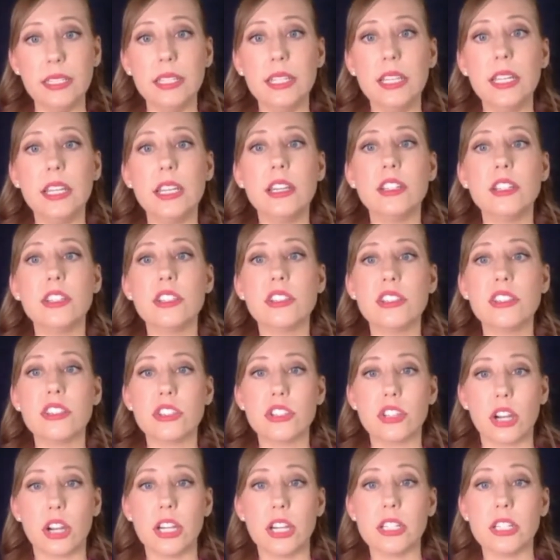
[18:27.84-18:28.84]
to
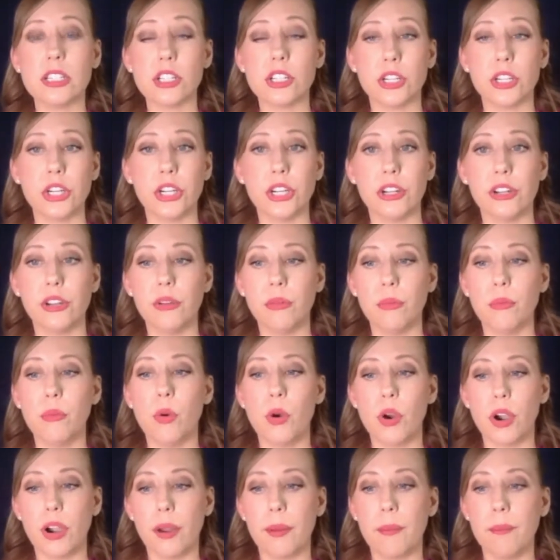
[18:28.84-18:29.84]
start to earn more
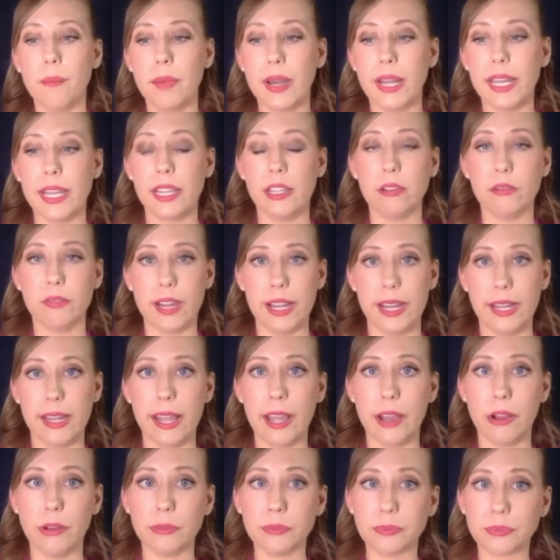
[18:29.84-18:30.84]
money right now.
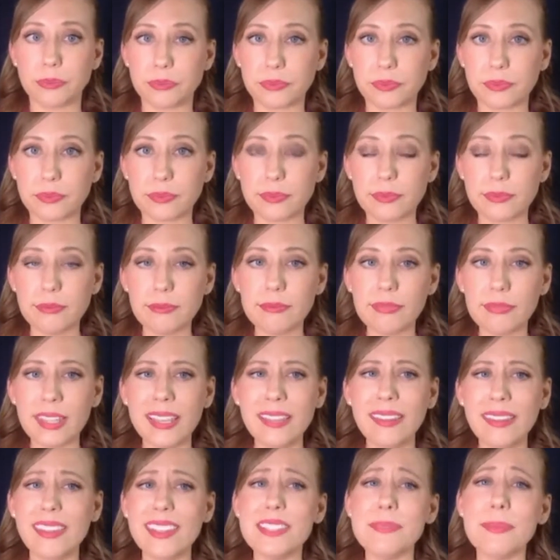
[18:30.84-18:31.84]
And these
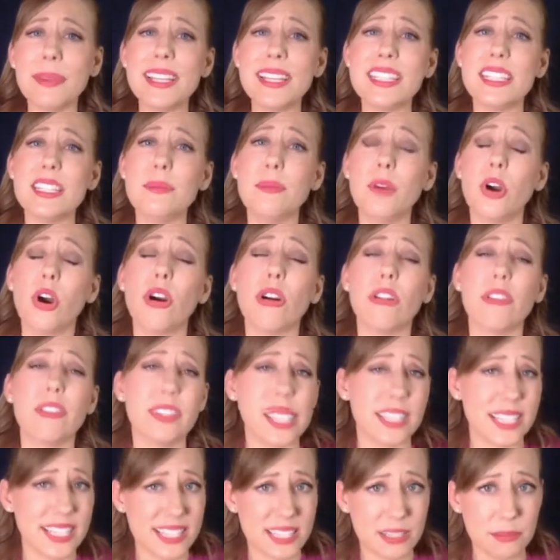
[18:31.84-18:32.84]
might seem overly
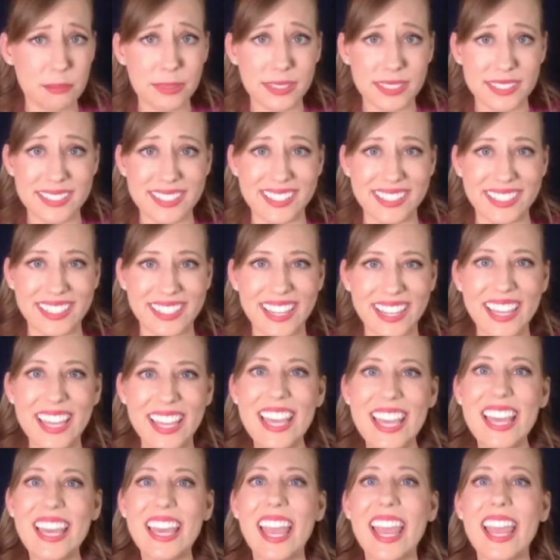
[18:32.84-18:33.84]
simplistic,
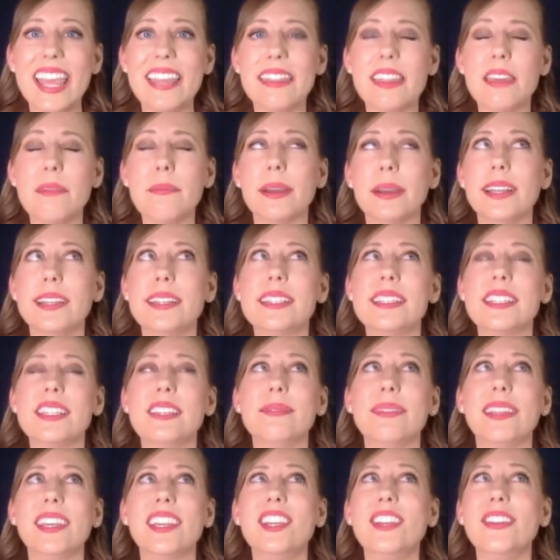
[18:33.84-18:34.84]
and they might seem like,
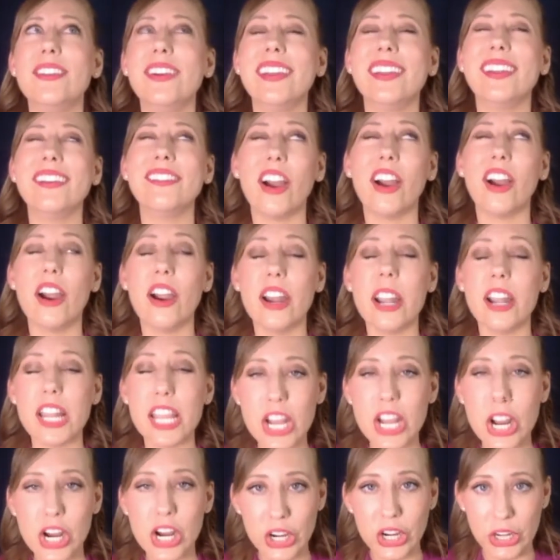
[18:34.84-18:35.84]
you know what, I've already
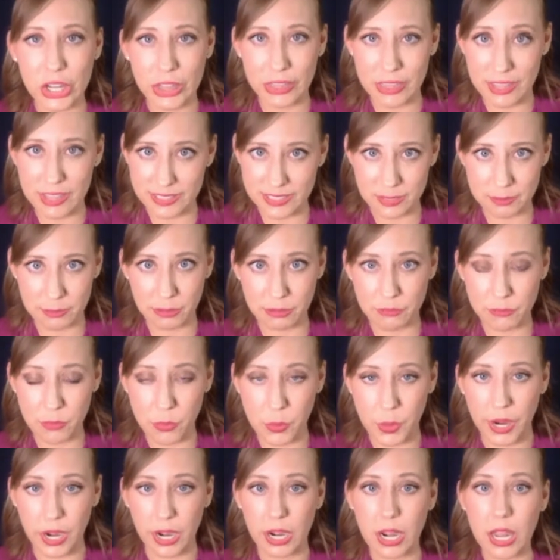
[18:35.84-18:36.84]
heard this
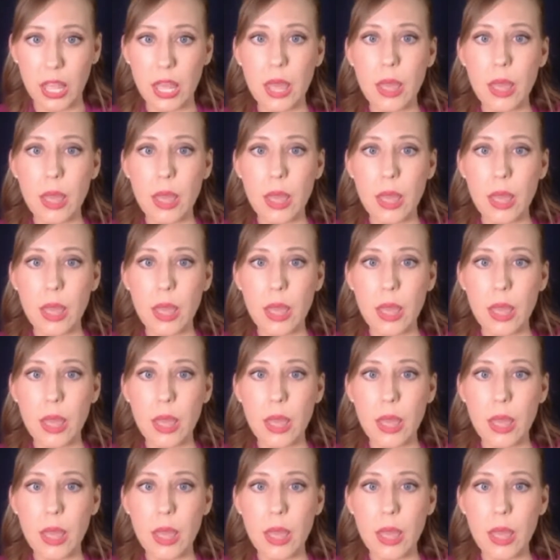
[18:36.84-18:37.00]
before,